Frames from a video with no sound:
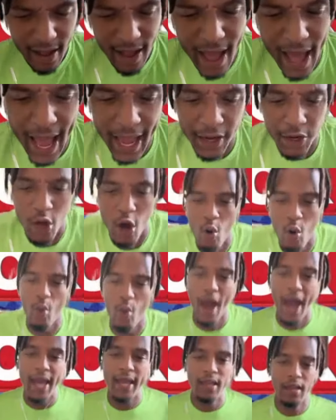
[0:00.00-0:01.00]
Ain't no
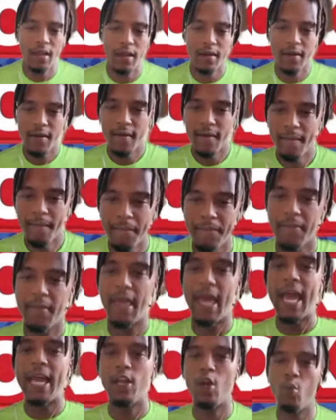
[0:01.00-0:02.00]
way.
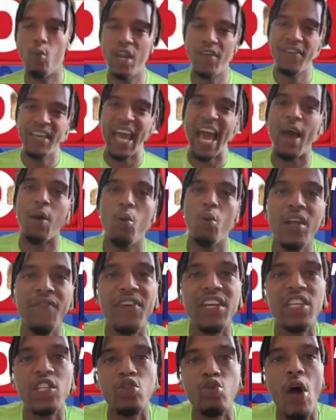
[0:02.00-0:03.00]
Ain't no, what if, he had, what if
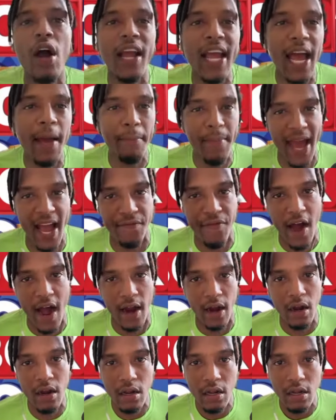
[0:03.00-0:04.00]
his truck had backfired?